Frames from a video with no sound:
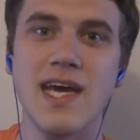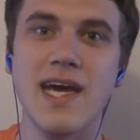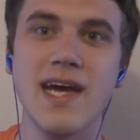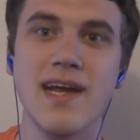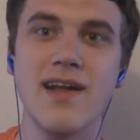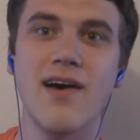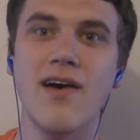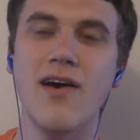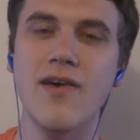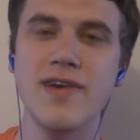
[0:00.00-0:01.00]
And
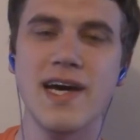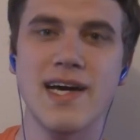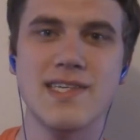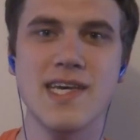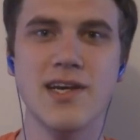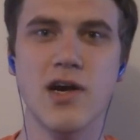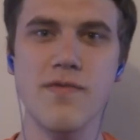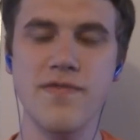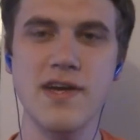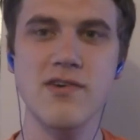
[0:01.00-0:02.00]
yeah, I saved a
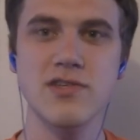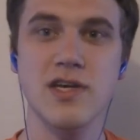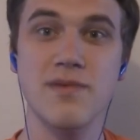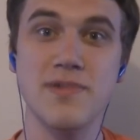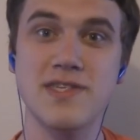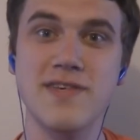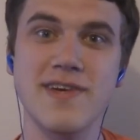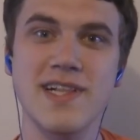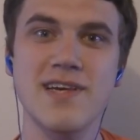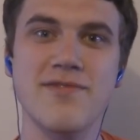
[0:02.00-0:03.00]
couple videos
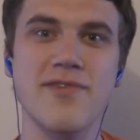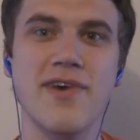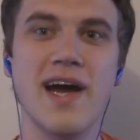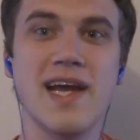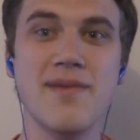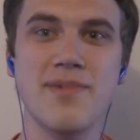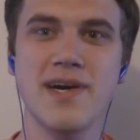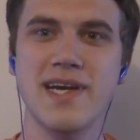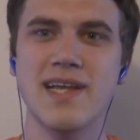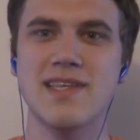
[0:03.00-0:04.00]
specifically for Friday,
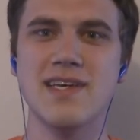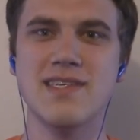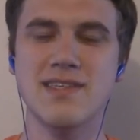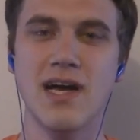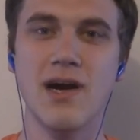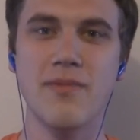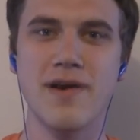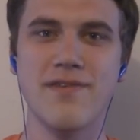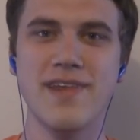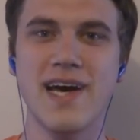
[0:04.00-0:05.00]
but you have to
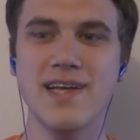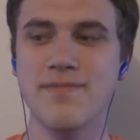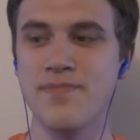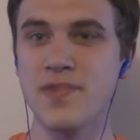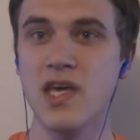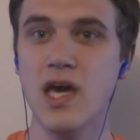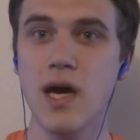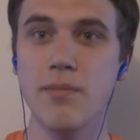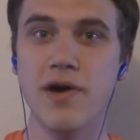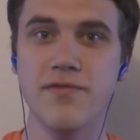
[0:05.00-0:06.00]
wait for that.
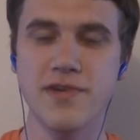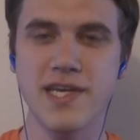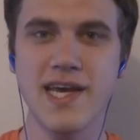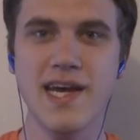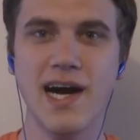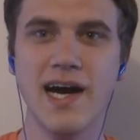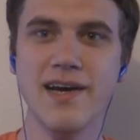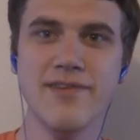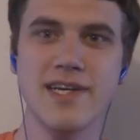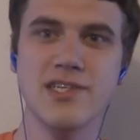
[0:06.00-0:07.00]
But for today,
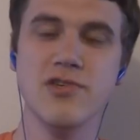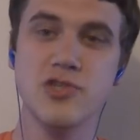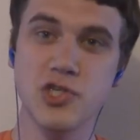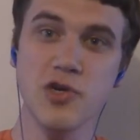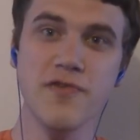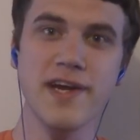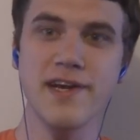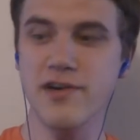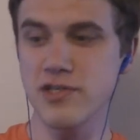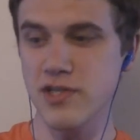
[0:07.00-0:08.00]
I'm going to do two
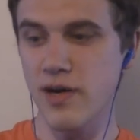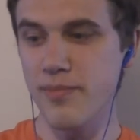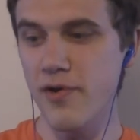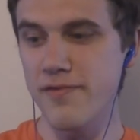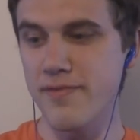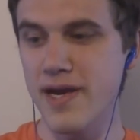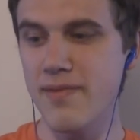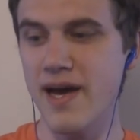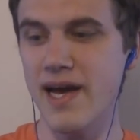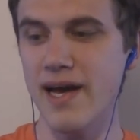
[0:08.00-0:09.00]
videos, both made
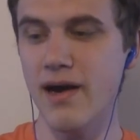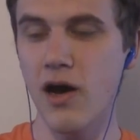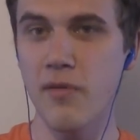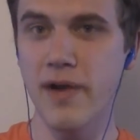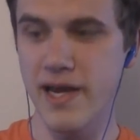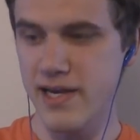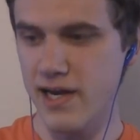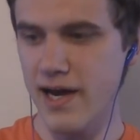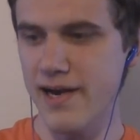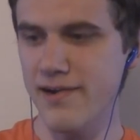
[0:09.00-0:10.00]
by
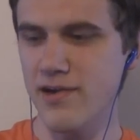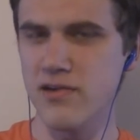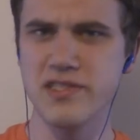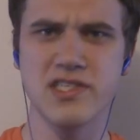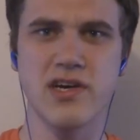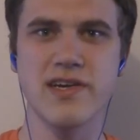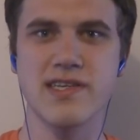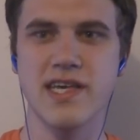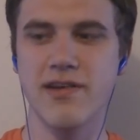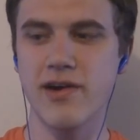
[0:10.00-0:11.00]
Mike. I know, sorry, I
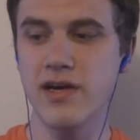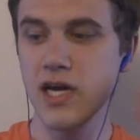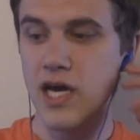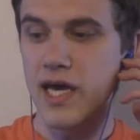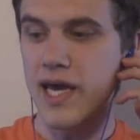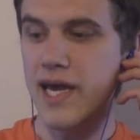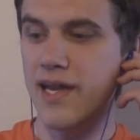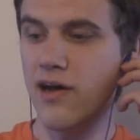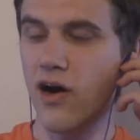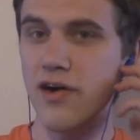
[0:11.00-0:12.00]
said that wrong.
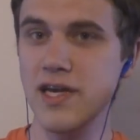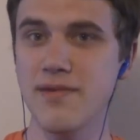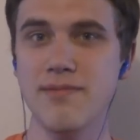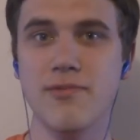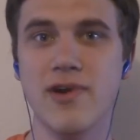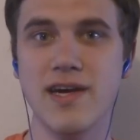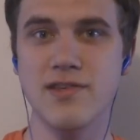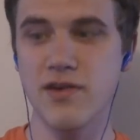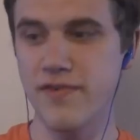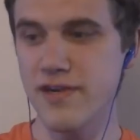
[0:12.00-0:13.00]
And he
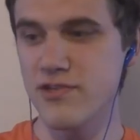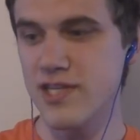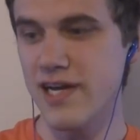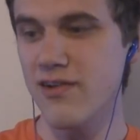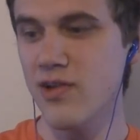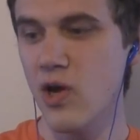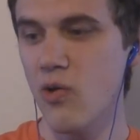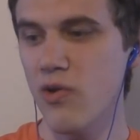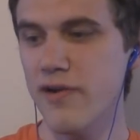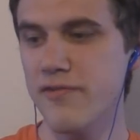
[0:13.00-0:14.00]
creates a video titled,
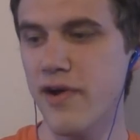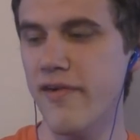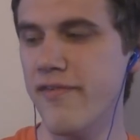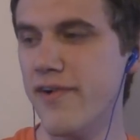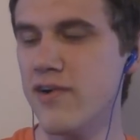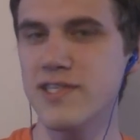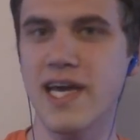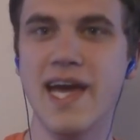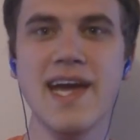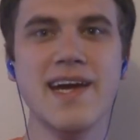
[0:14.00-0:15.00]
What If Gravity Falls
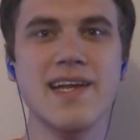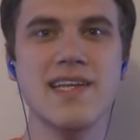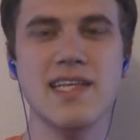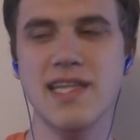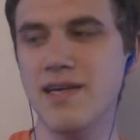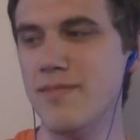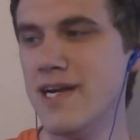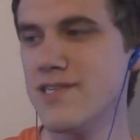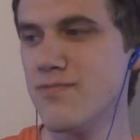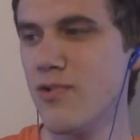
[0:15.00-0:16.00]
and The
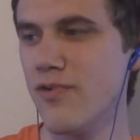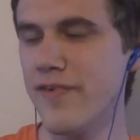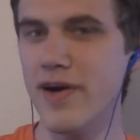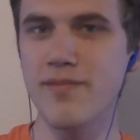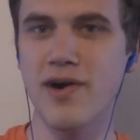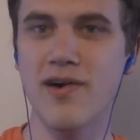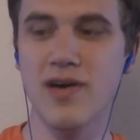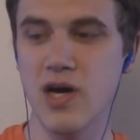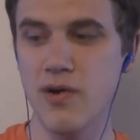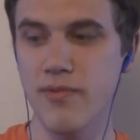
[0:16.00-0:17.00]
Amazing World of
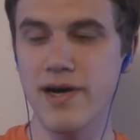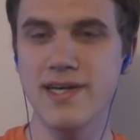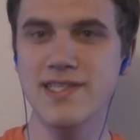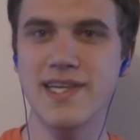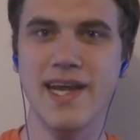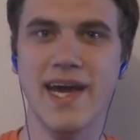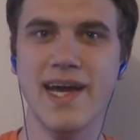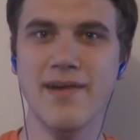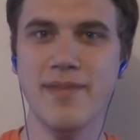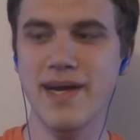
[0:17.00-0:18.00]
Gumball Was an
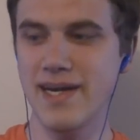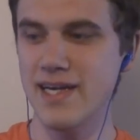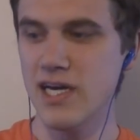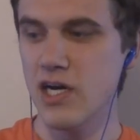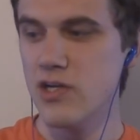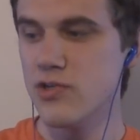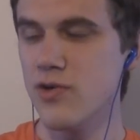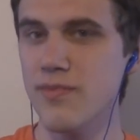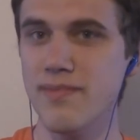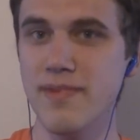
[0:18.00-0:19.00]
Anime?
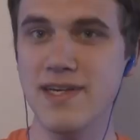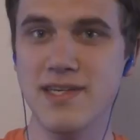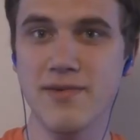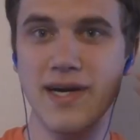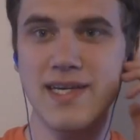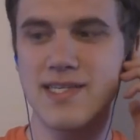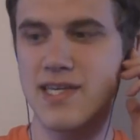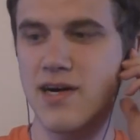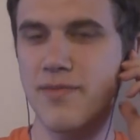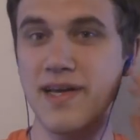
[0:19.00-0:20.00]
So basically what I can
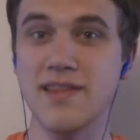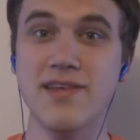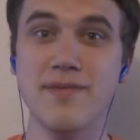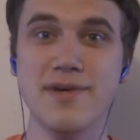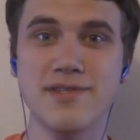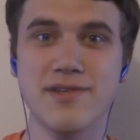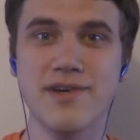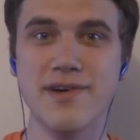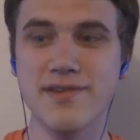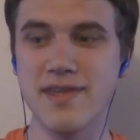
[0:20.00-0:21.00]
tell by the thumbnails
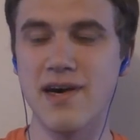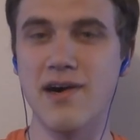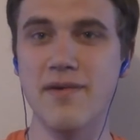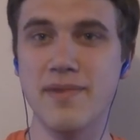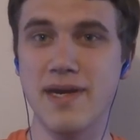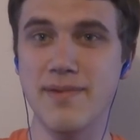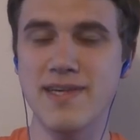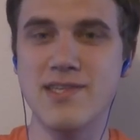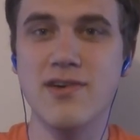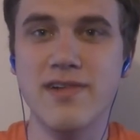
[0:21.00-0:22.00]
alone, he
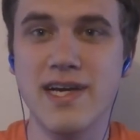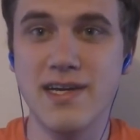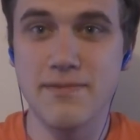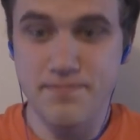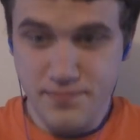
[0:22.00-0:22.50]
basically took like